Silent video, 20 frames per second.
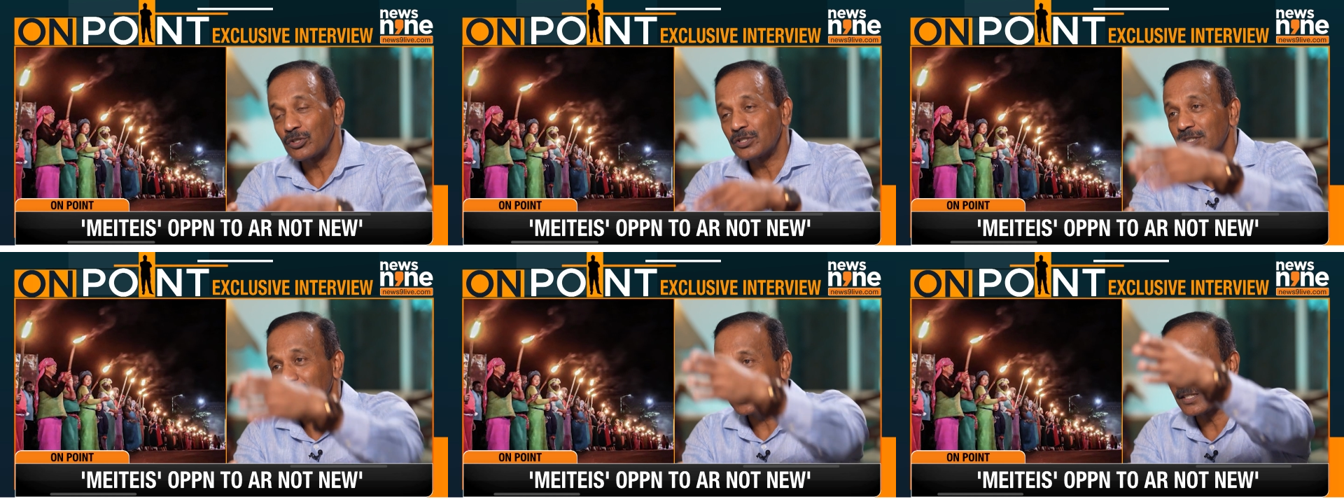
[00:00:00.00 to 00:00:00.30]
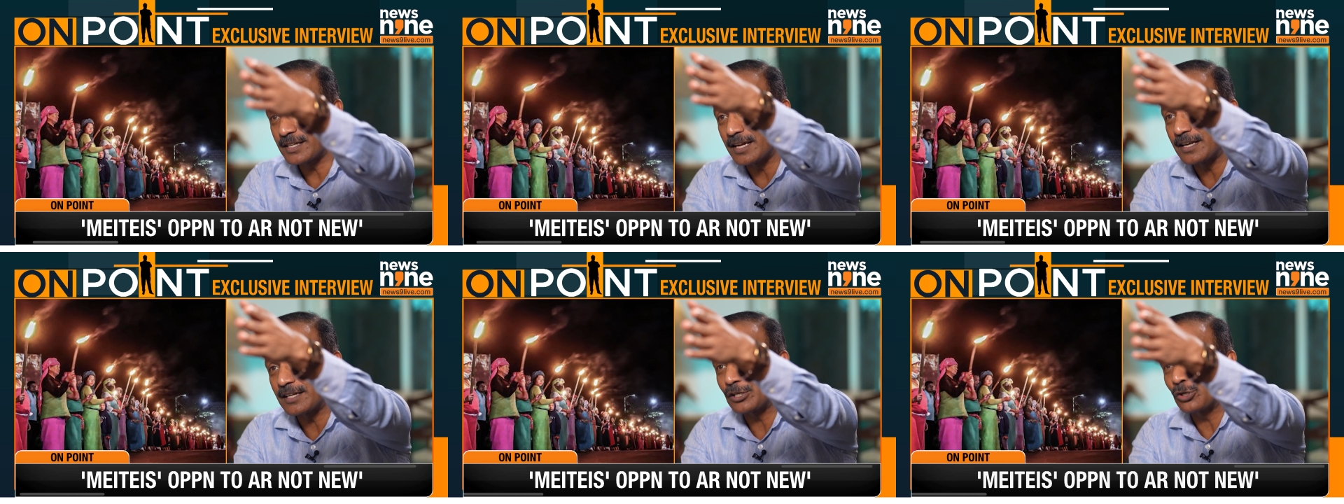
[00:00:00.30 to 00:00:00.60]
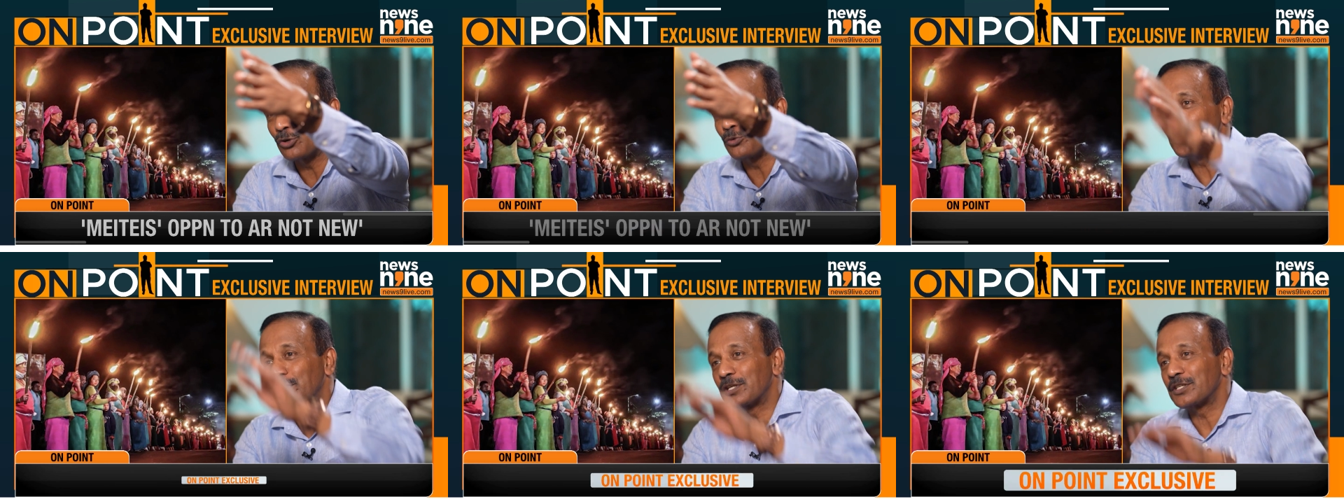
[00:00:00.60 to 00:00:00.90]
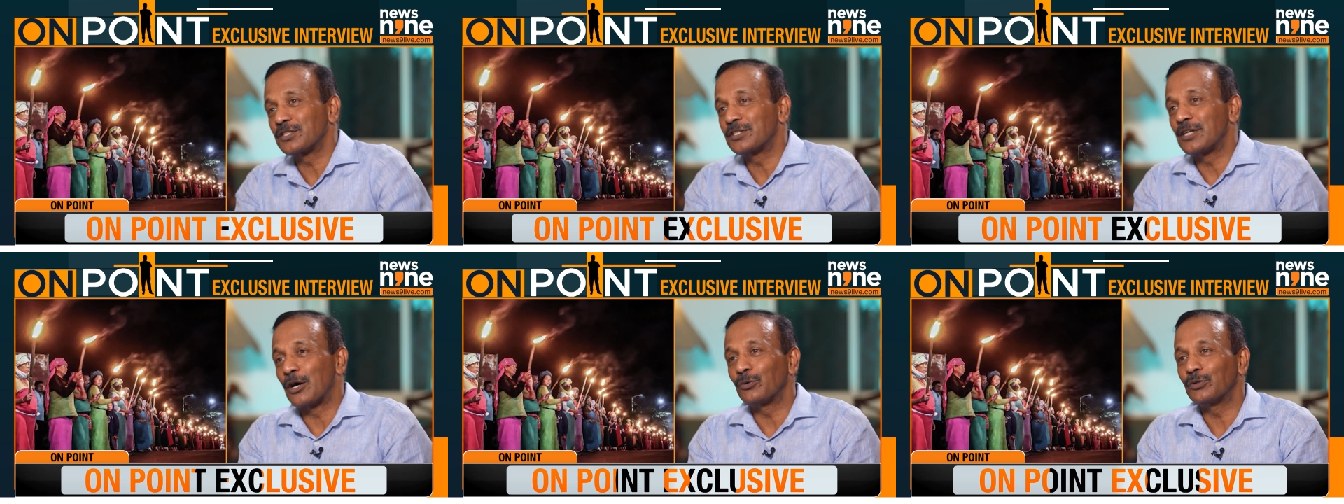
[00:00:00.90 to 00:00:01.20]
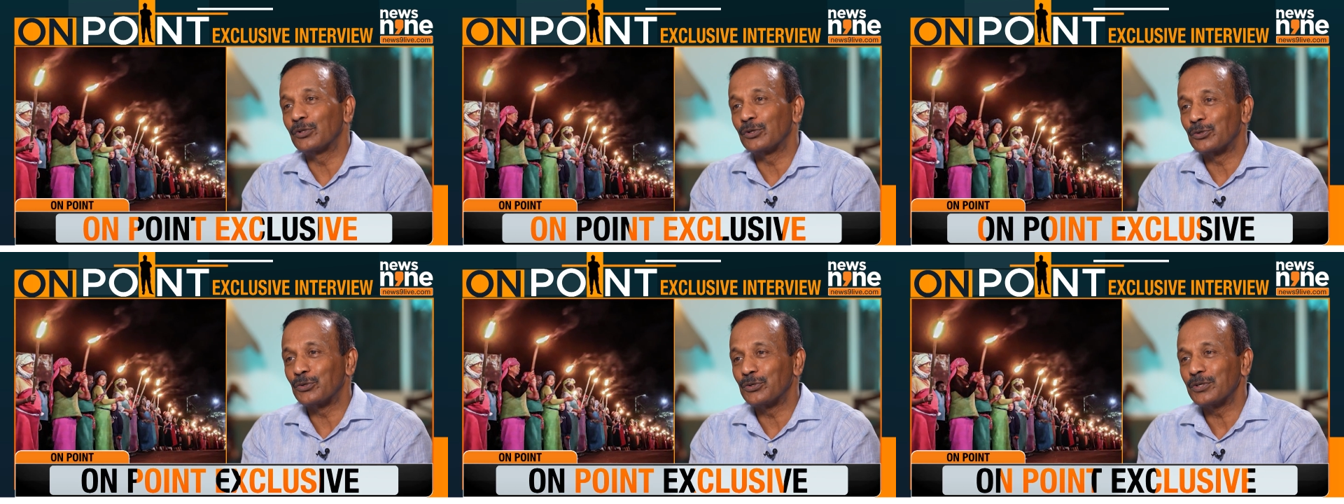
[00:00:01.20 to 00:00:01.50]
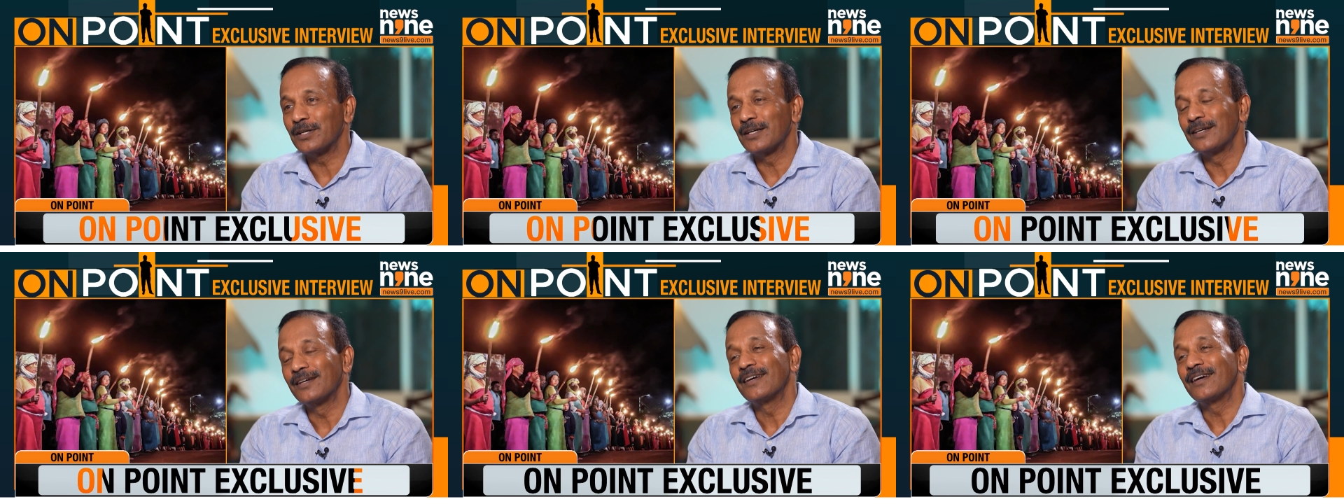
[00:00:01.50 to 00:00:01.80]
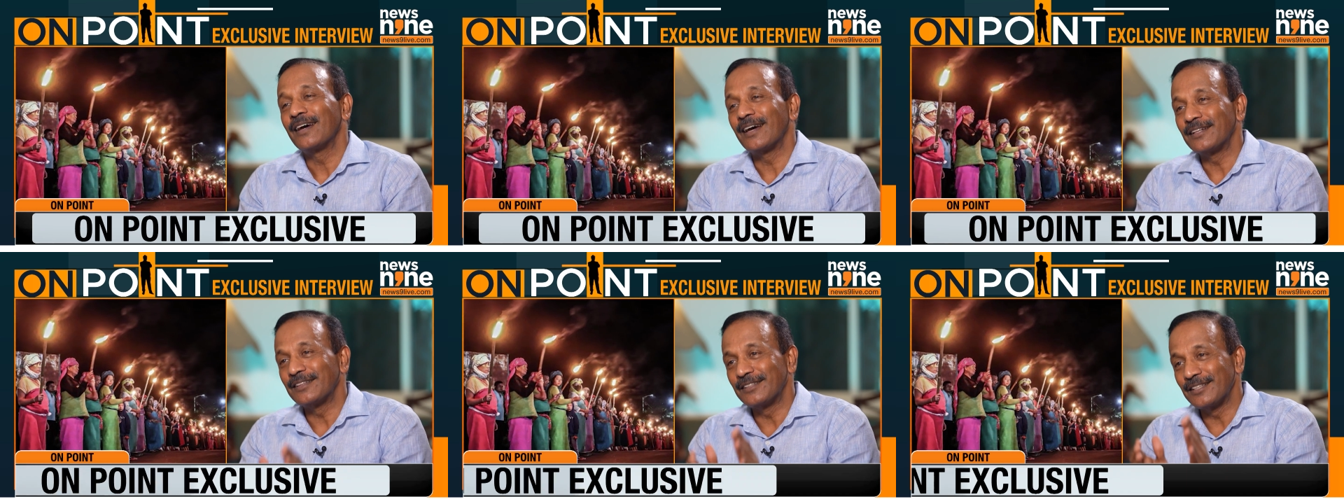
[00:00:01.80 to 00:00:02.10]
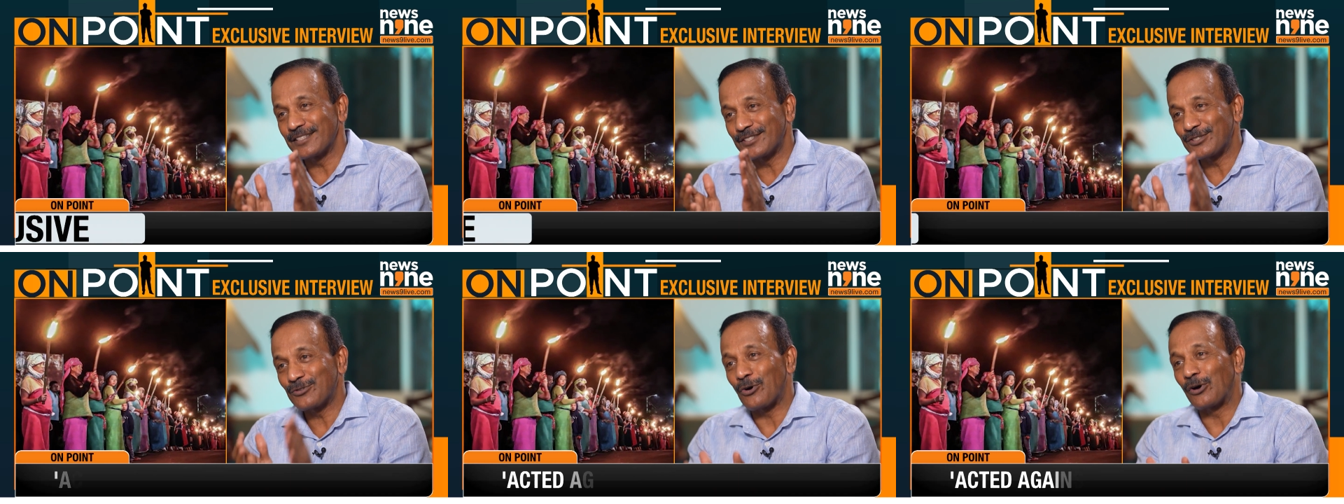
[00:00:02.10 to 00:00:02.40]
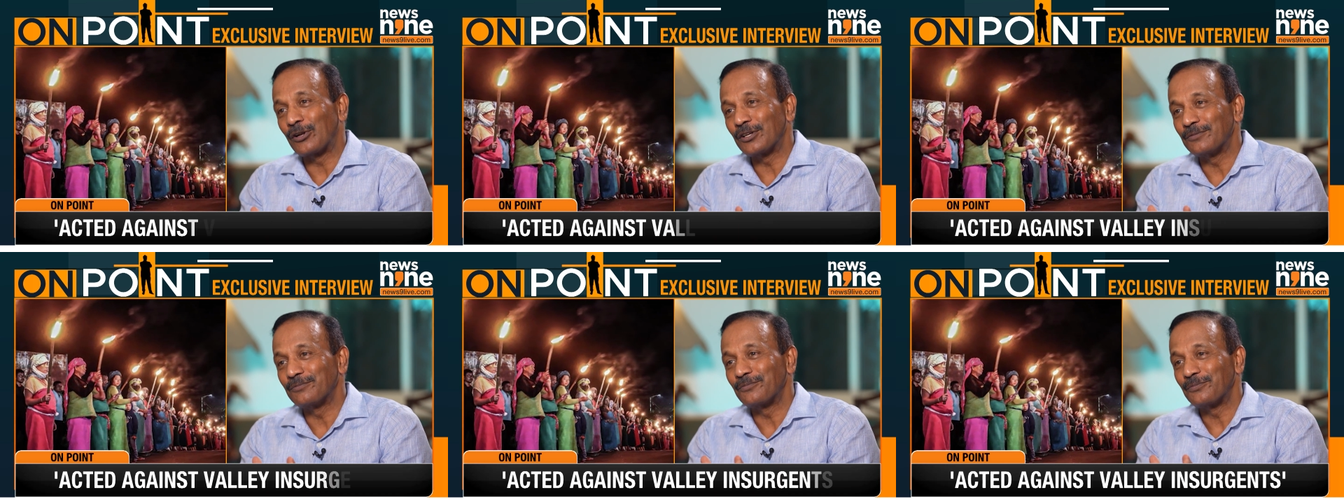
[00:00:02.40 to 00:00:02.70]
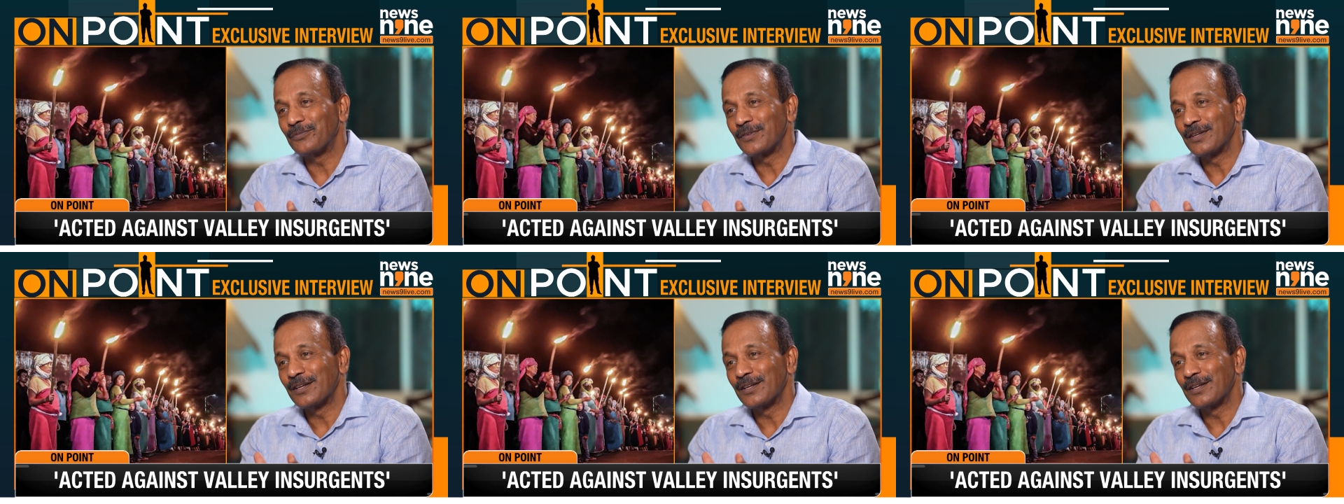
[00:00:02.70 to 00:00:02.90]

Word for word: was just 10 kilometers down the road and this column